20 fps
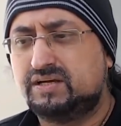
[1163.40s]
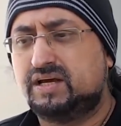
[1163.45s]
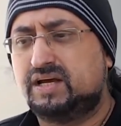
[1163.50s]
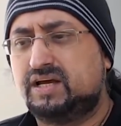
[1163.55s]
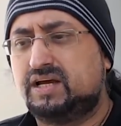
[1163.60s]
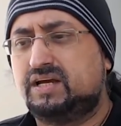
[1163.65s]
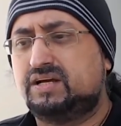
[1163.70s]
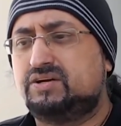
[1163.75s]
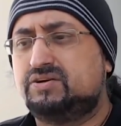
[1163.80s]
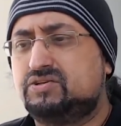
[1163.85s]

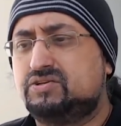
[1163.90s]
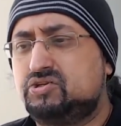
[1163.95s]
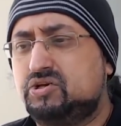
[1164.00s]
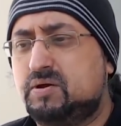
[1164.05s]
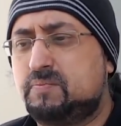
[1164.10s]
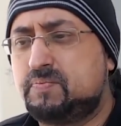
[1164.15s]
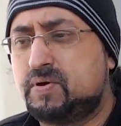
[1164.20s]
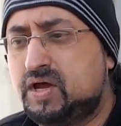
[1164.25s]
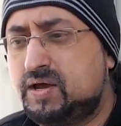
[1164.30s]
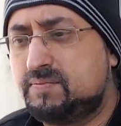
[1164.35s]
going to do
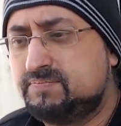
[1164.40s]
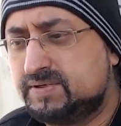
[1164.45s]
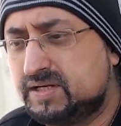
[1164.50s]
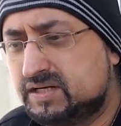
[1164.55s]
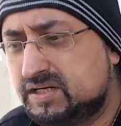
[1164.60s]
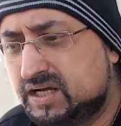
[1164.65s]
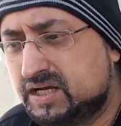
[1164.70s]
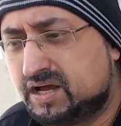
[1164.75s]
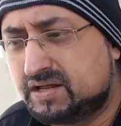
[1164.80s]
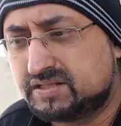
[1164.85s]
it
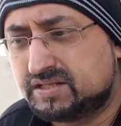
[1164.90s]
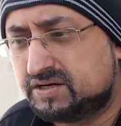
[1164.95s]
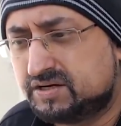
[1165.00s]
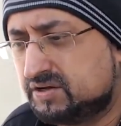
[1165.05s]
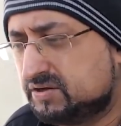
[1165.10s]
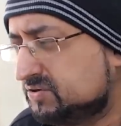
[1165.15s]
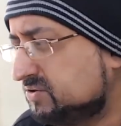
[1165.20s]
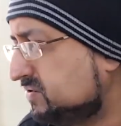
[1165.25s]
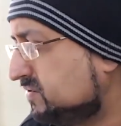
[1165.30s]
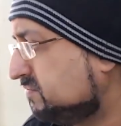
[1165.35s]
permanently. I don't
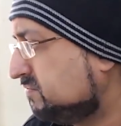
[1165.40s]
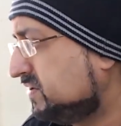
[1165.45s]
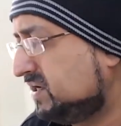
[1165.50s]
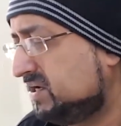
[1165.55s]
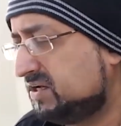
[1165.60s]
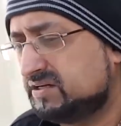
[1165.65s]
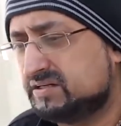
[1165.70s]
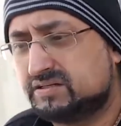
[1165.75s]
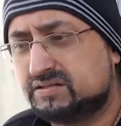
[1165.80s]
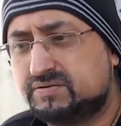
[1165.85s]
know,
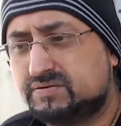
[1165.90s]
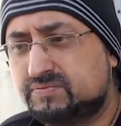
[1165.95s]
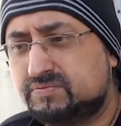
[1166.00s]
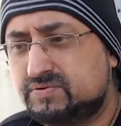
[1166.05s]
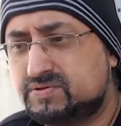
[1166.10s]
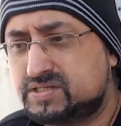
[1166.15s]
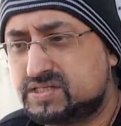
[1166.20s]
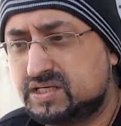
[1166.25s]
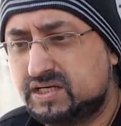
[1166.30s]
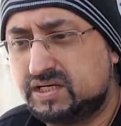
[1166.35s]
but we'll
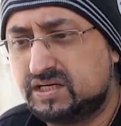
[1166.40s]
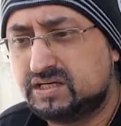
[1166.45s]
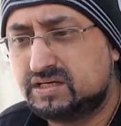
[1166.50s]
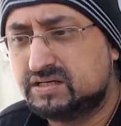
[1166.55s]
see.